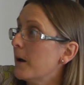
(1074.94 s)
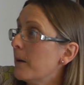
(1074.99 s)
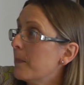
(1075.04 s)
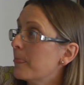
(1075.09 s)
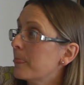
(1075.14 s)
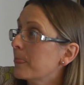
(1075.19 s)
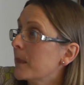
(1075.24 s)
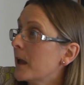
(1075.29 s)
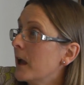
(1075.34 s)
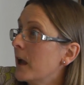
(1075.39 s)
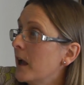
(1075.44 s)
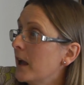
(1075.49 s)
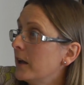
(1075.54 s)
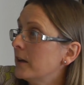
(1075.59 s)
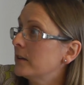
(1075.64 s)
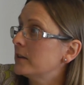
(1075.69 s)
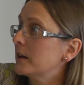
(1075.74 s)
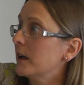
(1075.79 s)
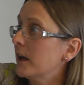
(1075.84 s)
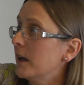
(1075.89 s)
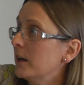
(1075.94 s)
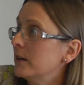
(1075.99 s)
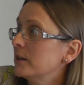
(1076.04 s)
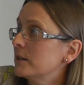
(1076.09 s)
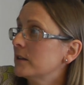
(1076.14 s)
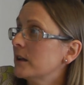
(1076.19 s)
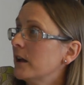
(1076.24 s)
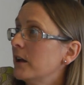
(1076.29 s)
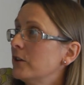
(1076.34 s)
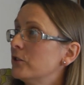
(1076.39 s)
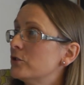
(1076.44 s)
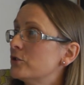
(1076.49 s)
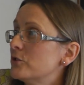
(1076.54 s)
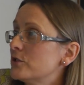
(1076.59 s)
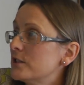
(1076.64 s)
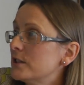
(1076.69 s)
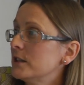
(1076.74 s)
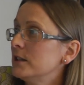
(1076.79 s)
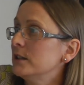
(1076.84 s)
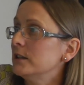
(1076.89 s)
and
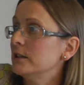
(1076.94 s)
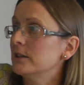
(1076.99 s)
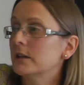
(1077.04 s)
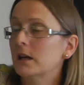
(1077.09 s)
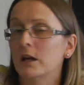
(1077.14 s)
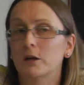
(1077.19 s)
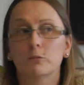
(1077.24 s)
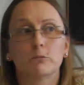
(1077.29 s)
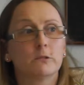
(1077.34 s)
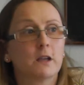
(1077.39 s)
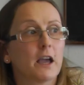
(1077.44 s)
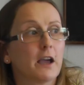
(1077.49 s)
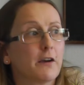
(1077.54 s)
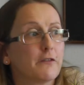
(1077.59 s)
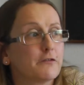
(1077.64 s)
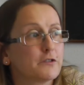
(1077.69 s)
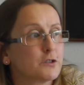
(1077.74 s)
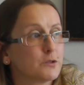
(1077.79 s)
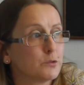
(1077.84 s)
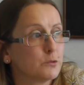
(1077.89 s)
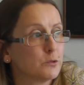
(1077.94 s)
to see that we